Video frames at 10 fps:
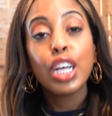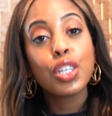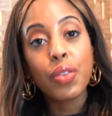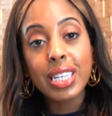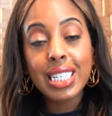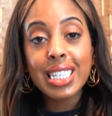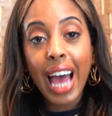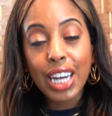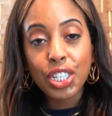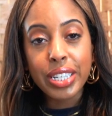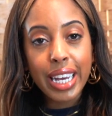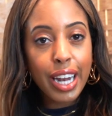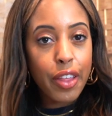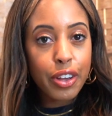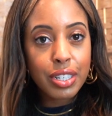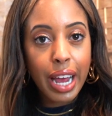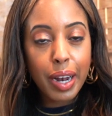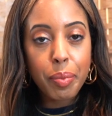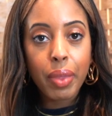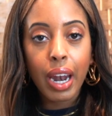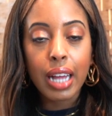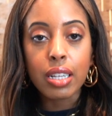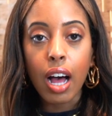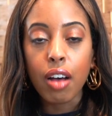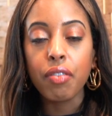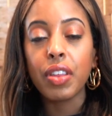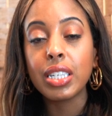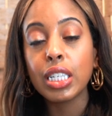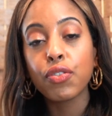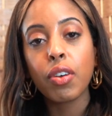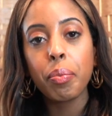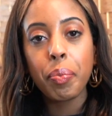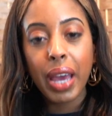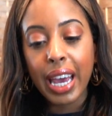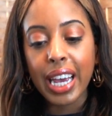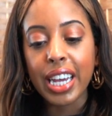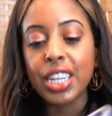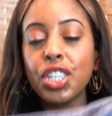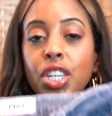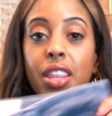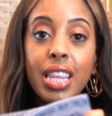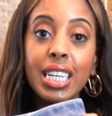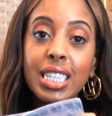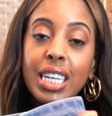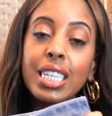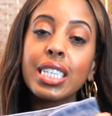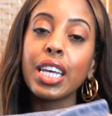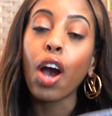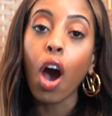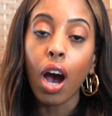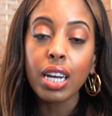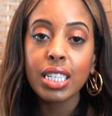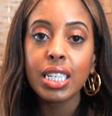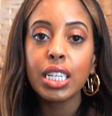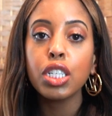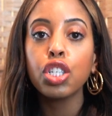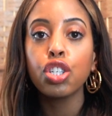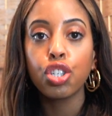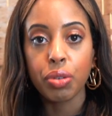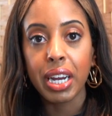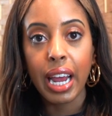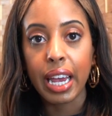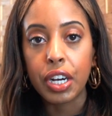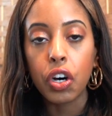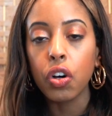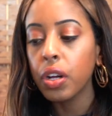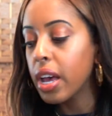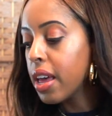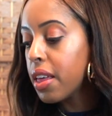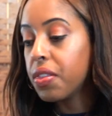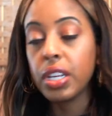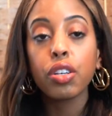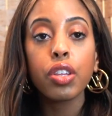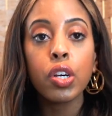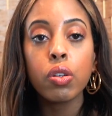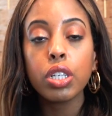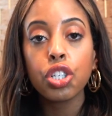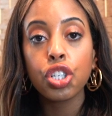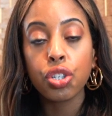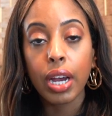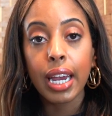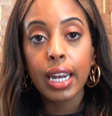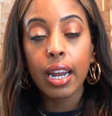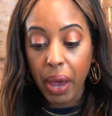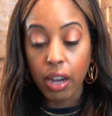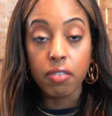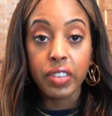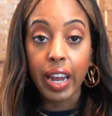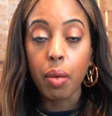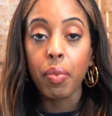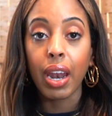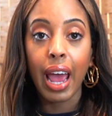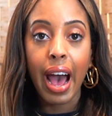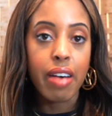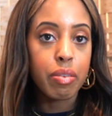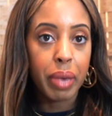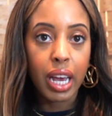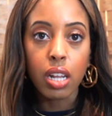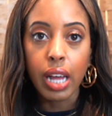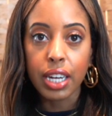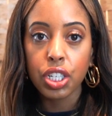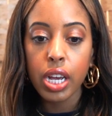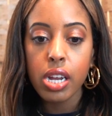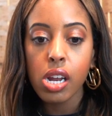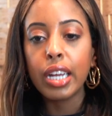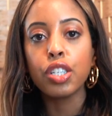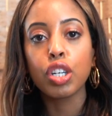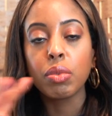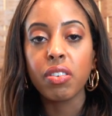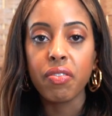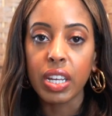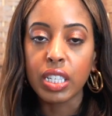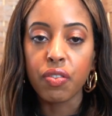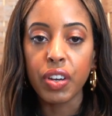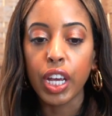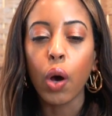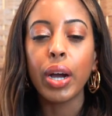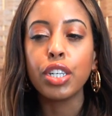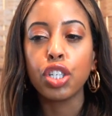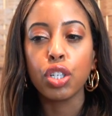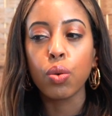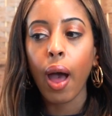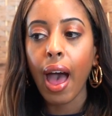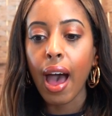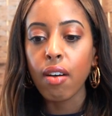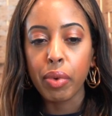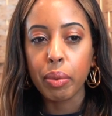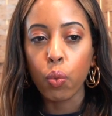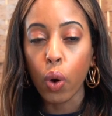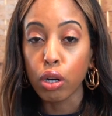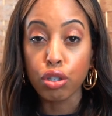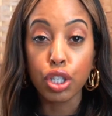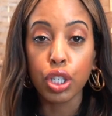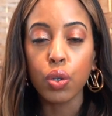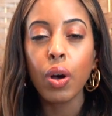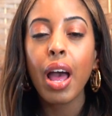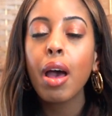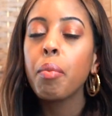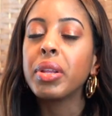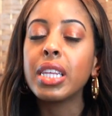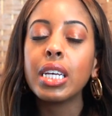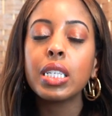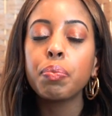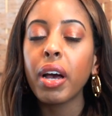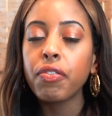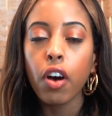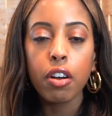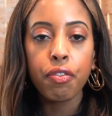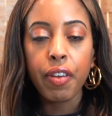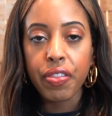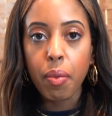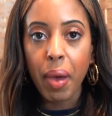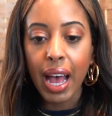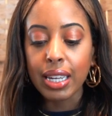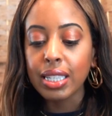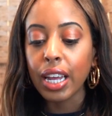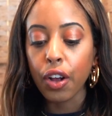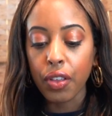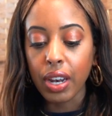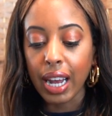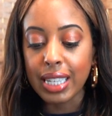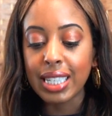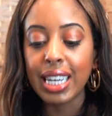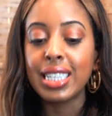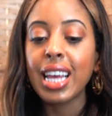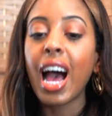So this is actually another denim that I love. This is from Paige. This is the Hoxton straight ankle. These are the only straight pair of denim that I have in my collection. In terms of this video, I do have maybe 1 or 2, but these by far fit the best. They are the nicest.